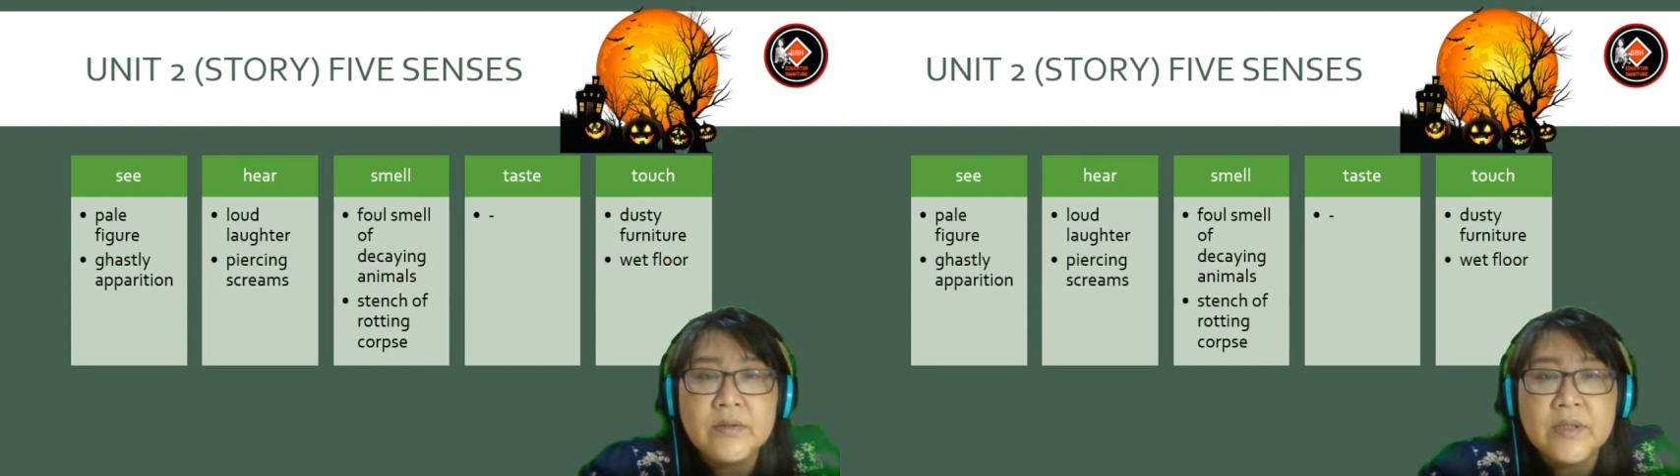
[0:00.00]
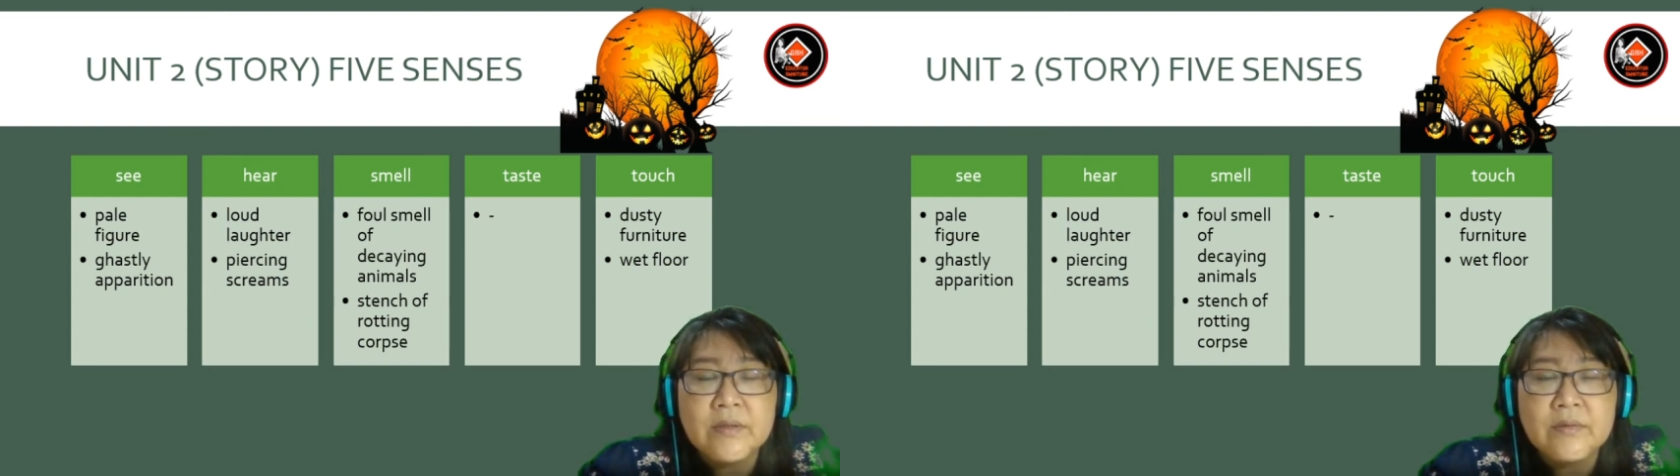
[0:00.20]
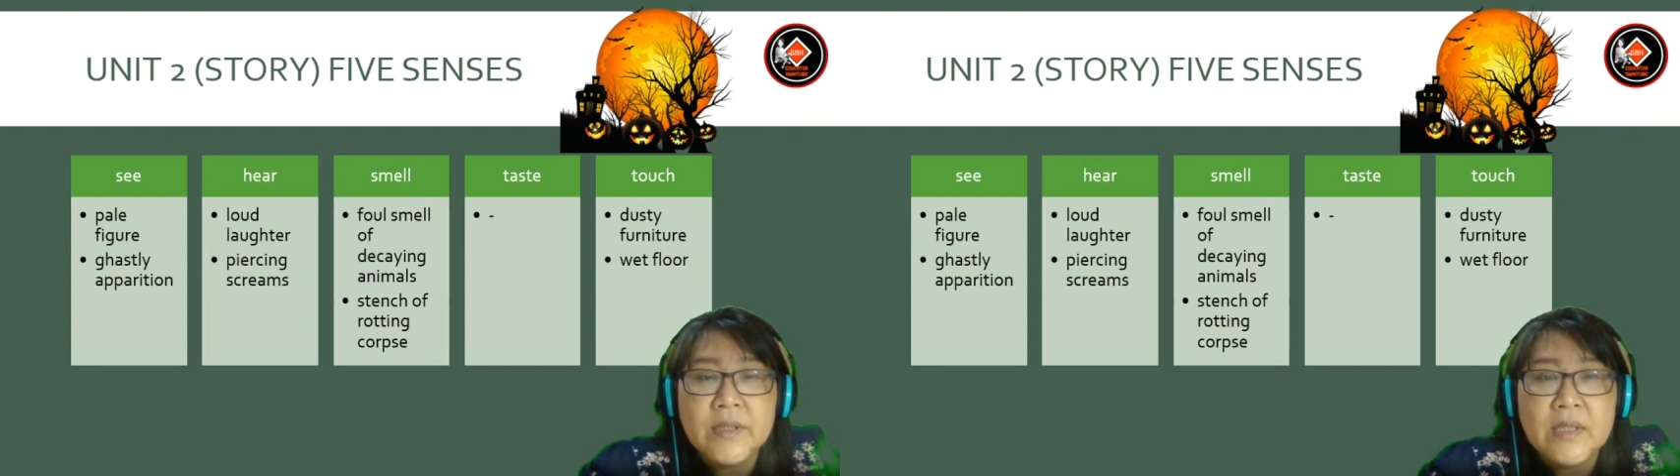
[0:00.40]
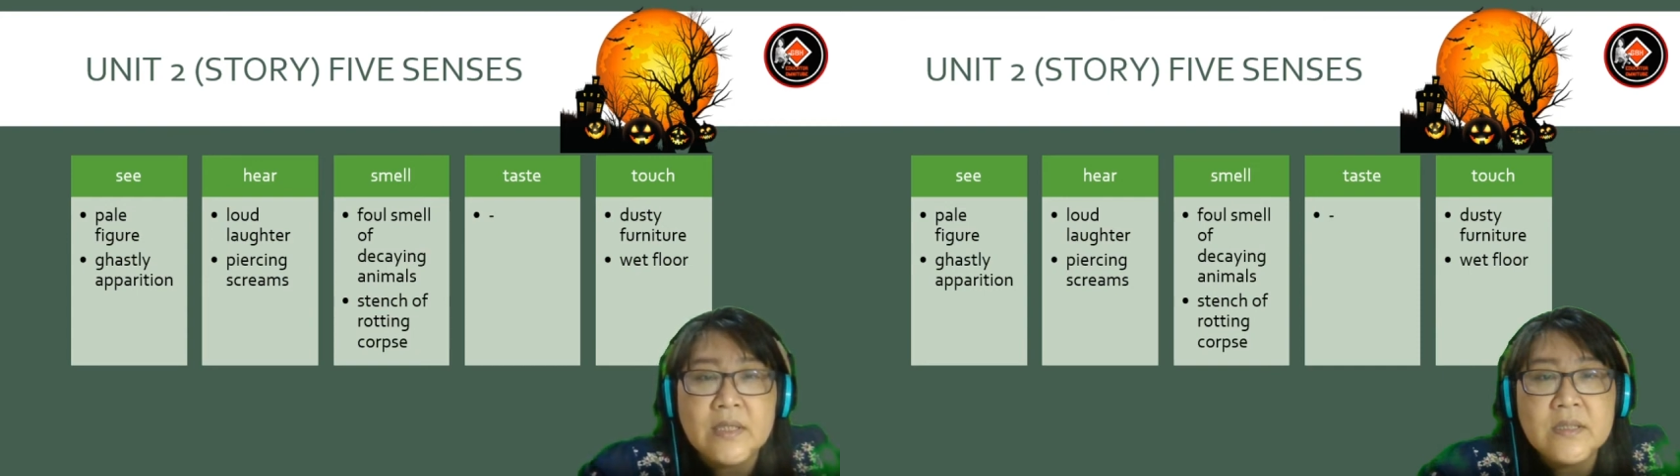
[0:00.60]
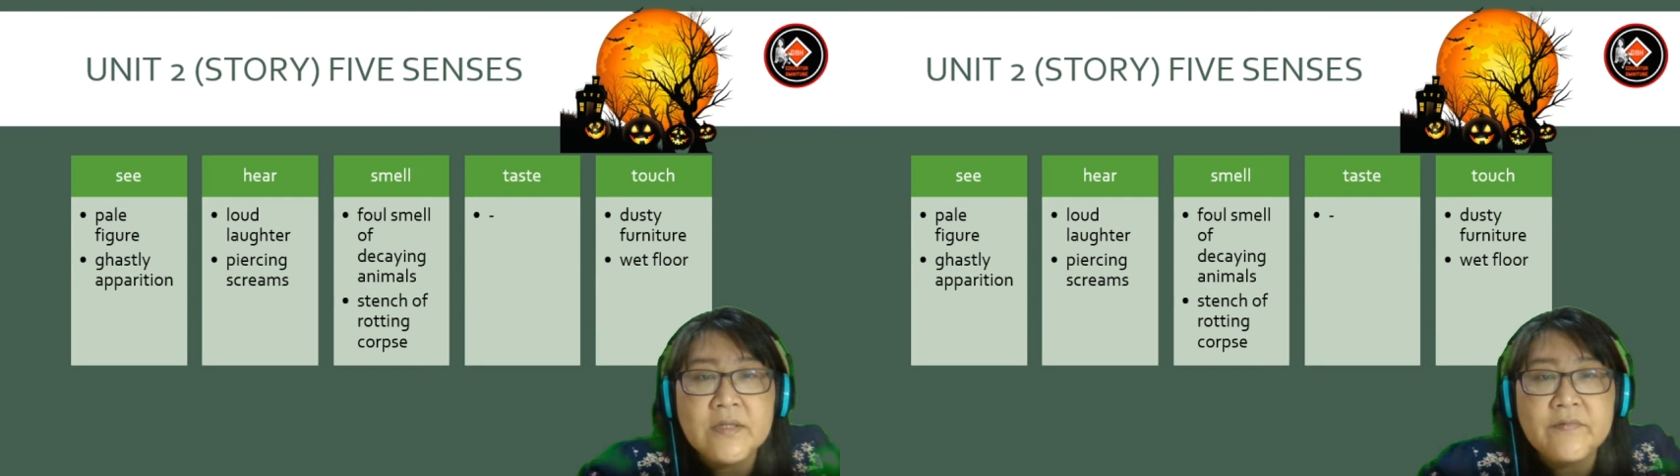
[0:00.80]
can write
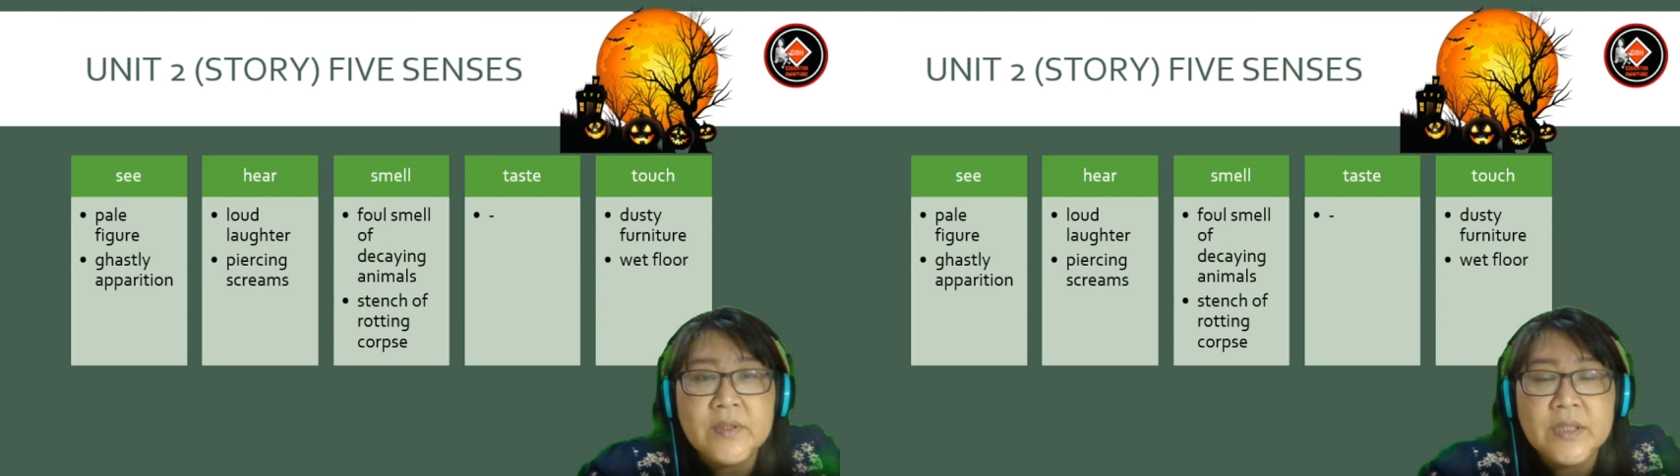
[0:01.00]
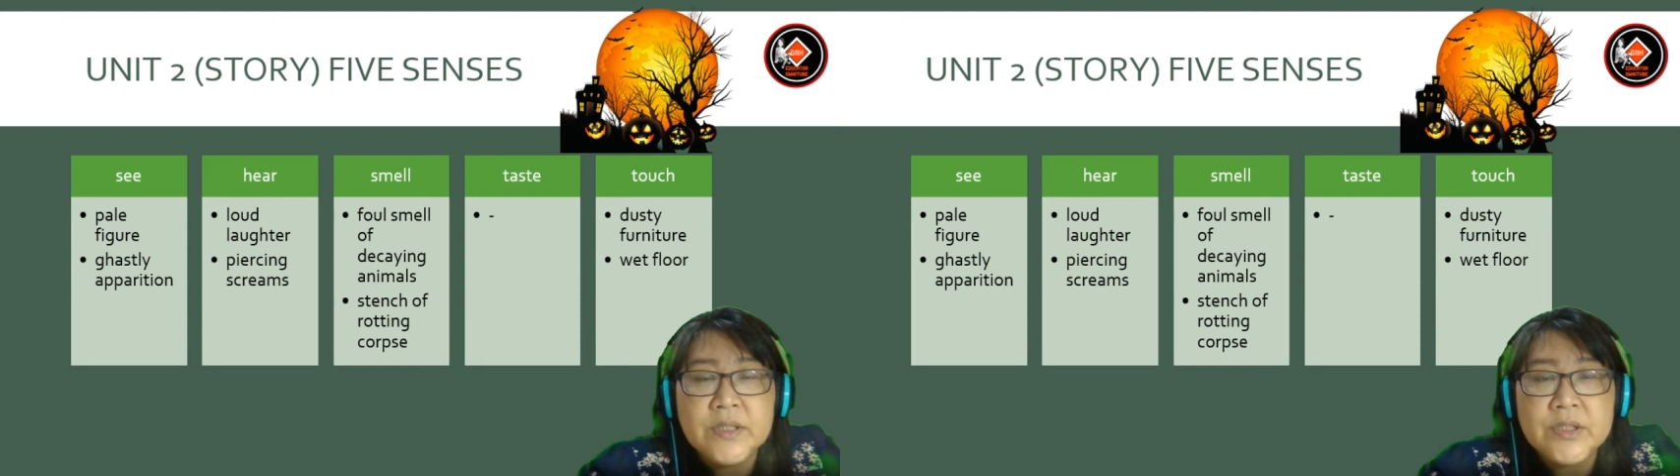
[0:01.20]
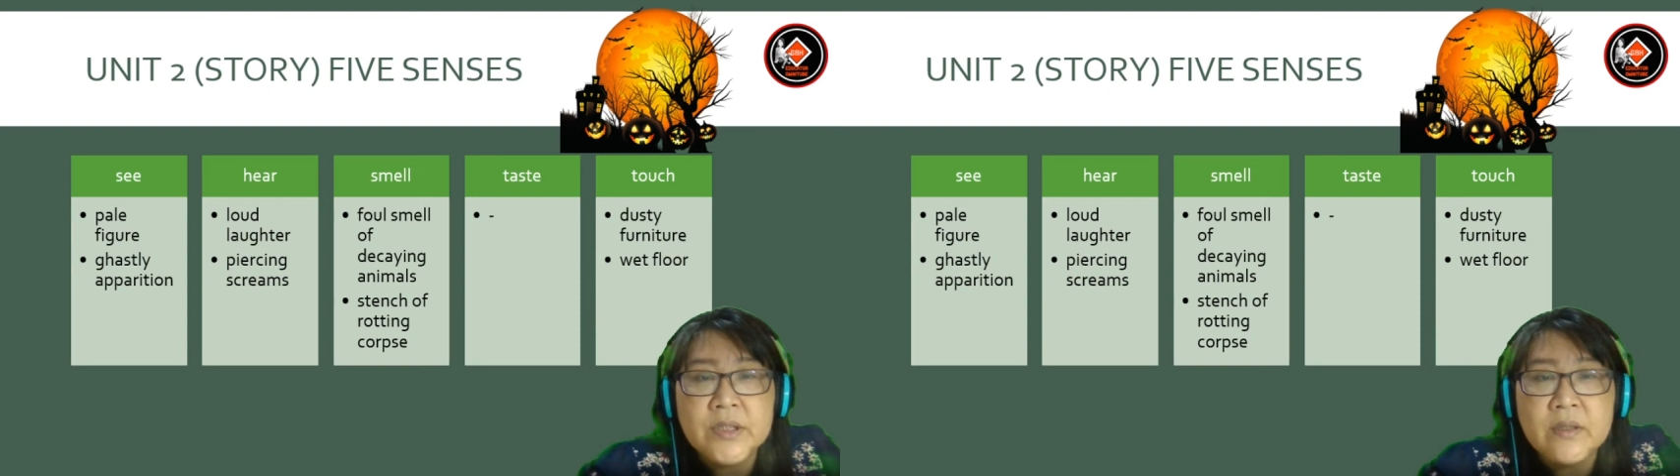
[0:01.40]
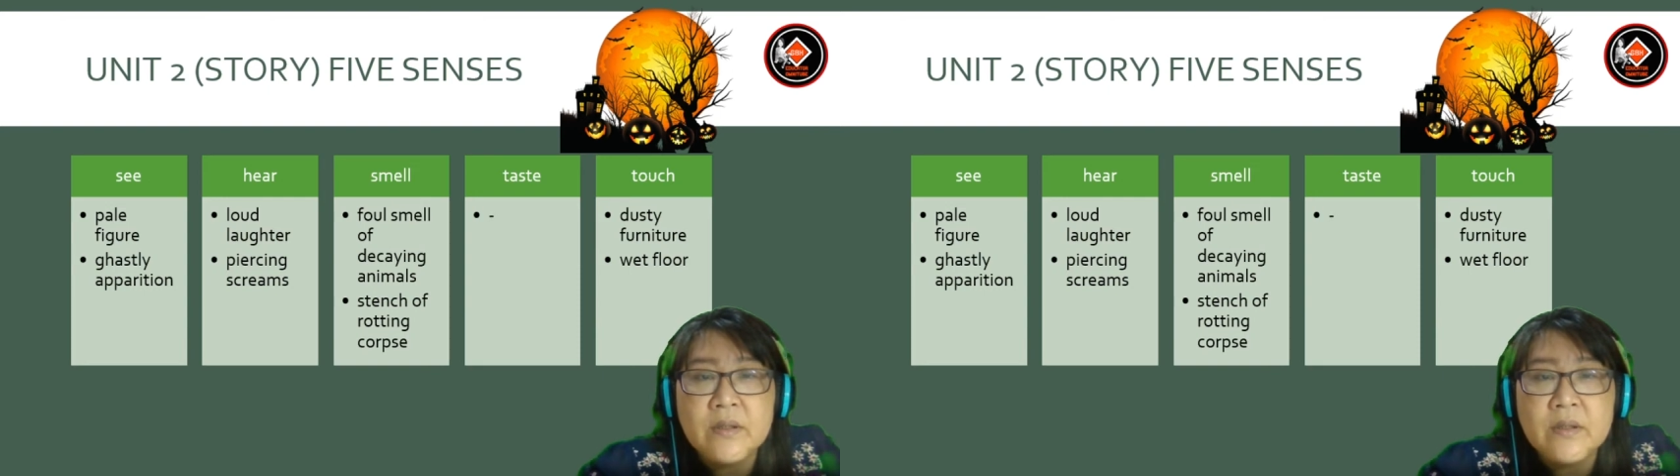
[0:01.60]
dusty furniture